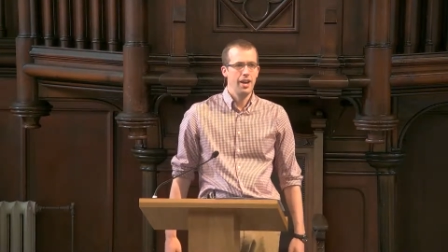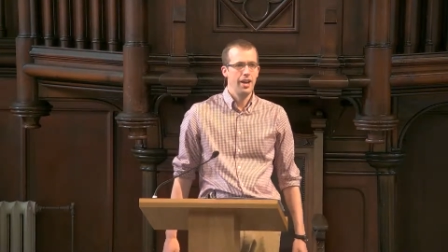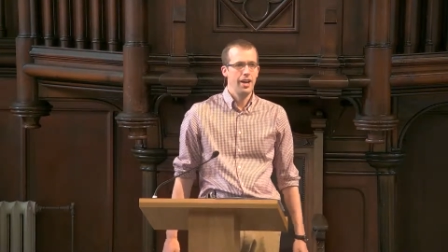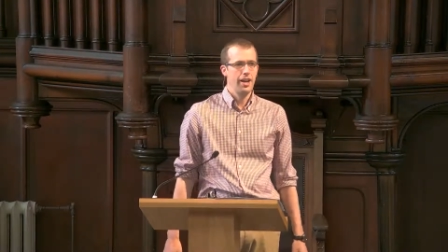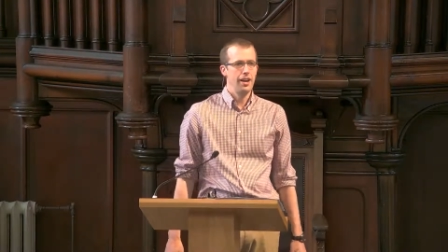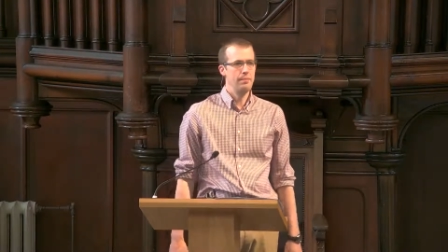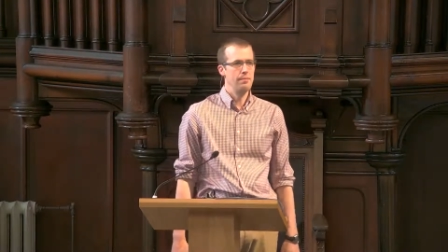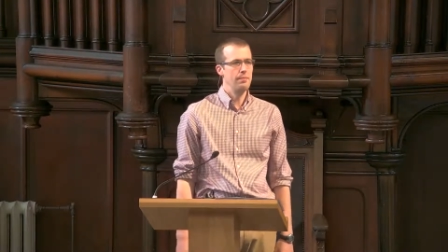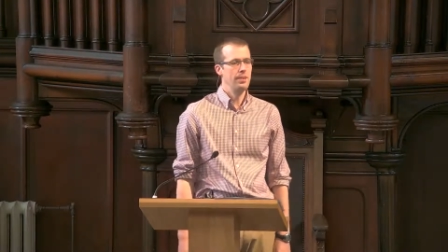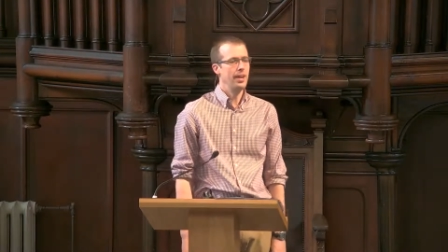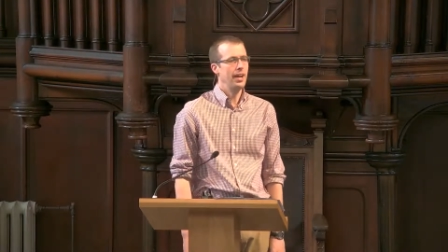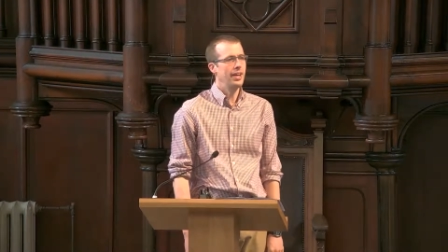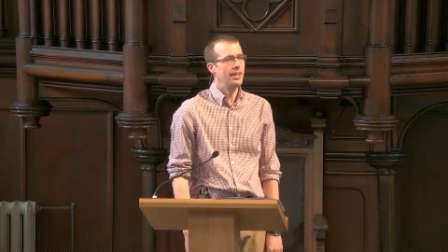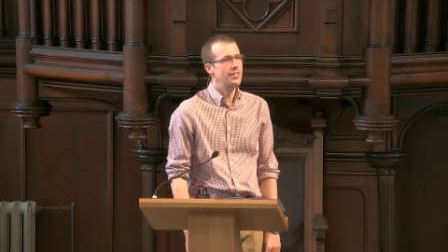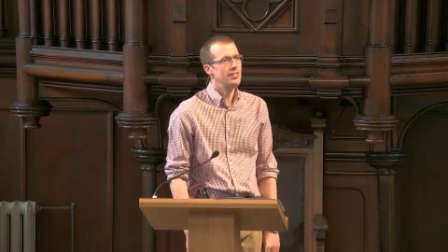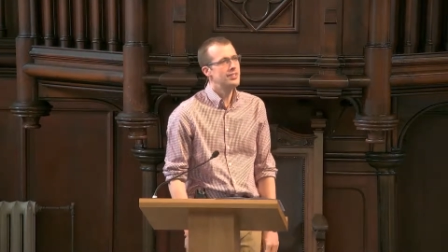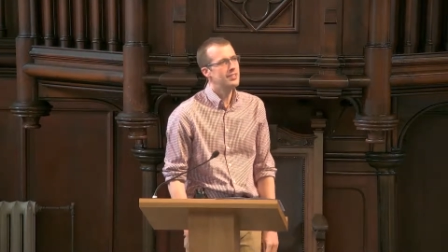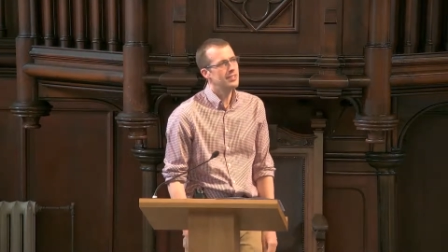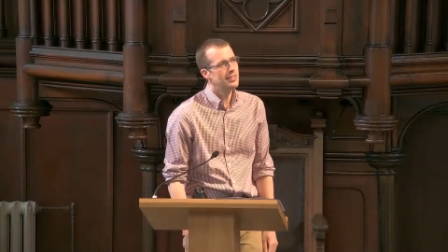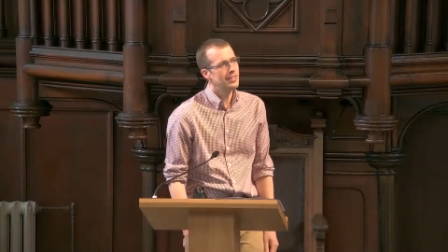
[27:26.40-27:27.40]

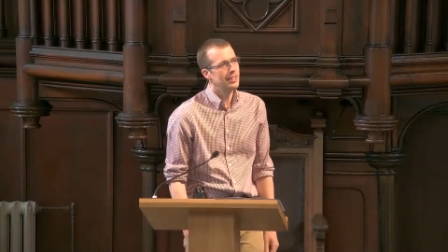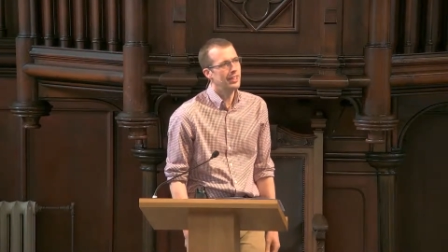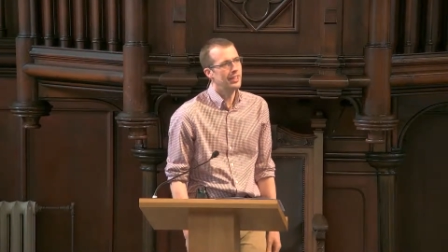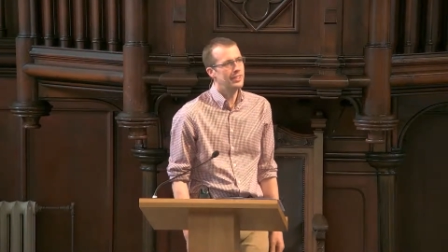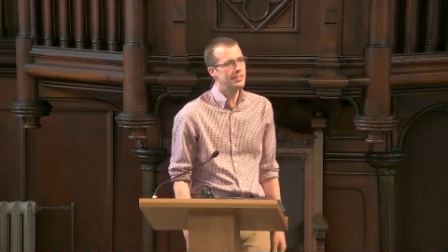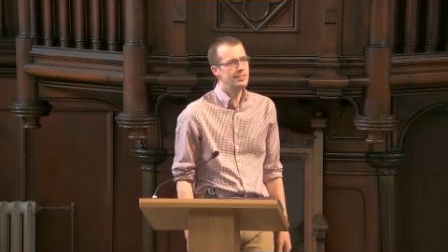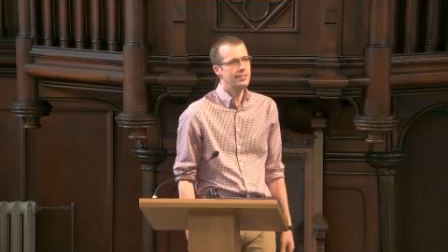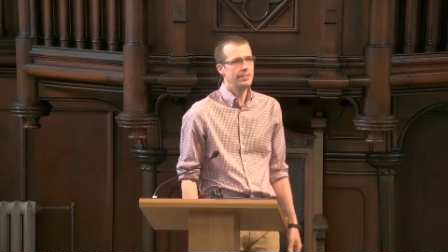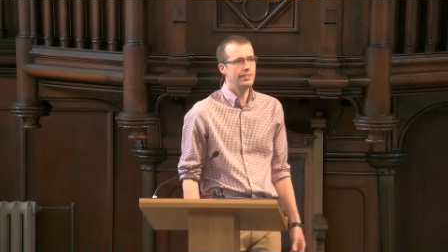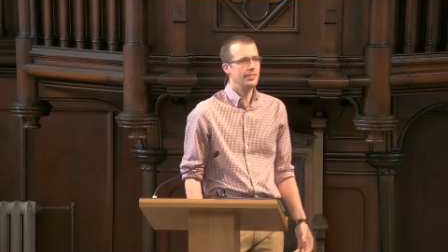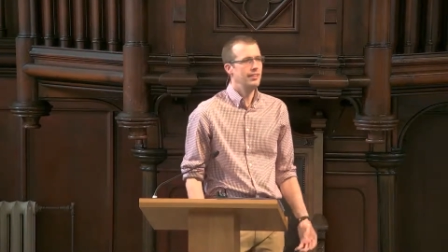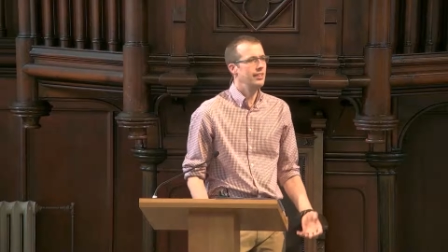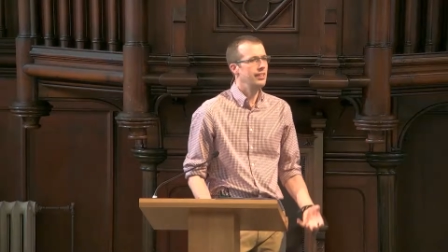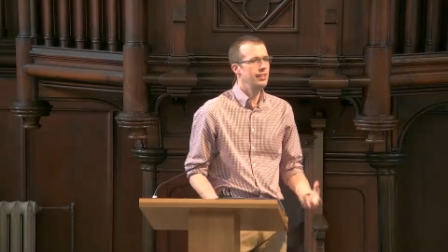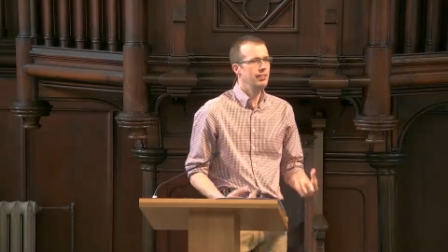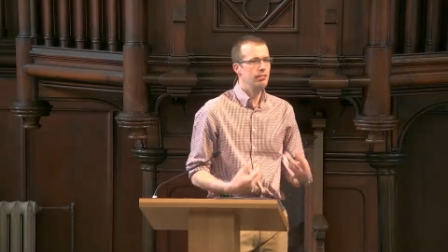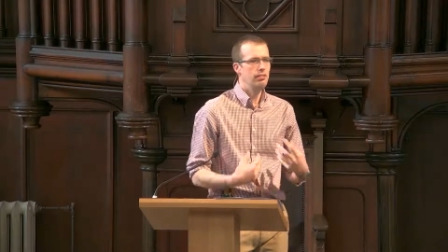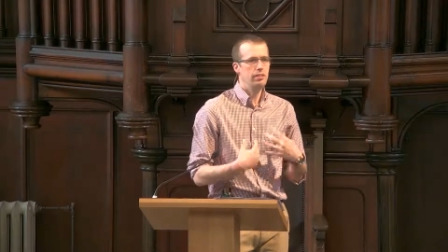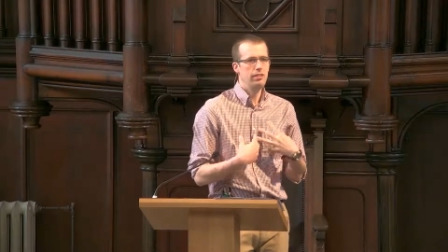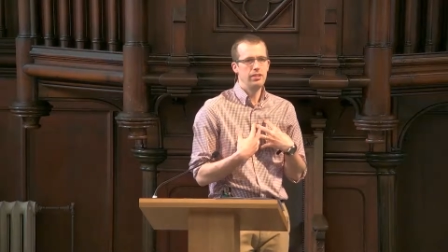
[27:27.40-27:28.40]
and
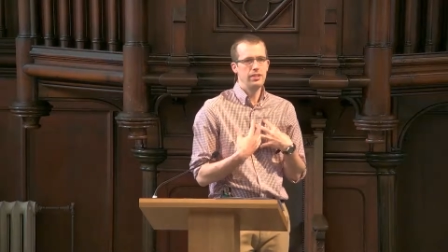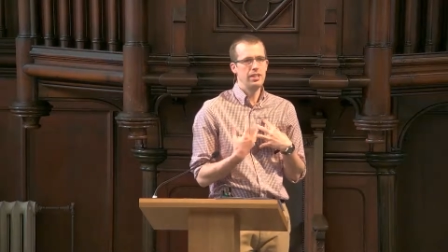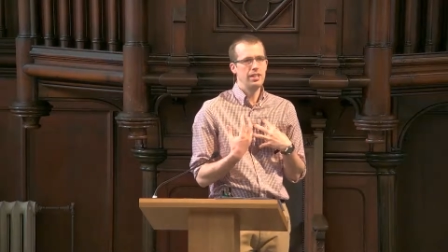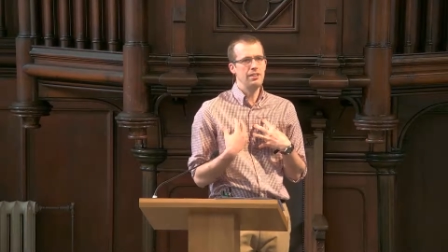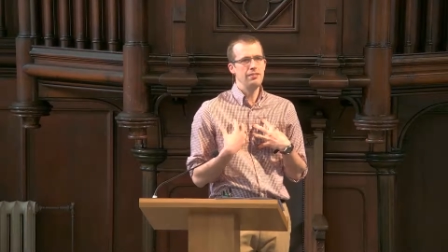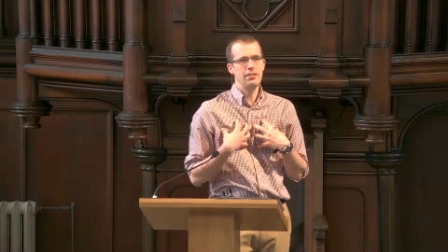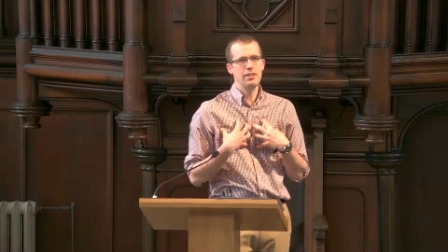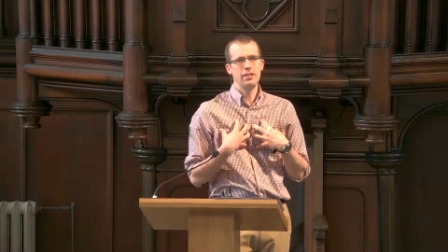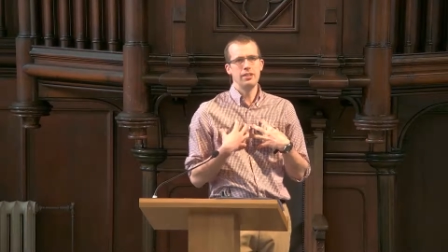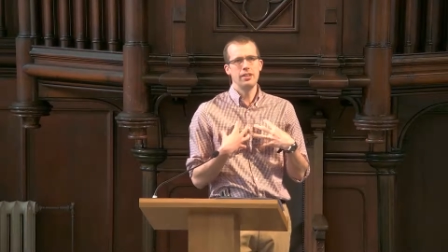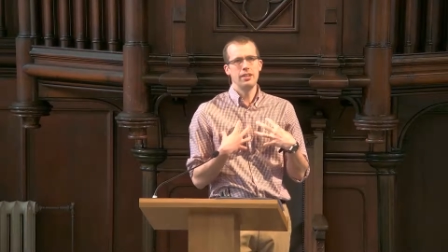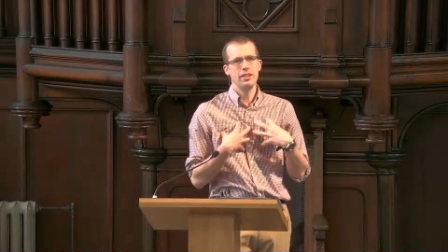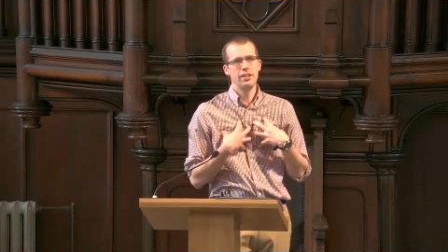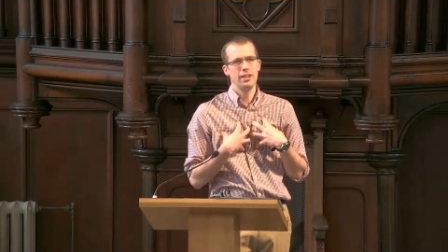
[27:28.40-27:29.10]
even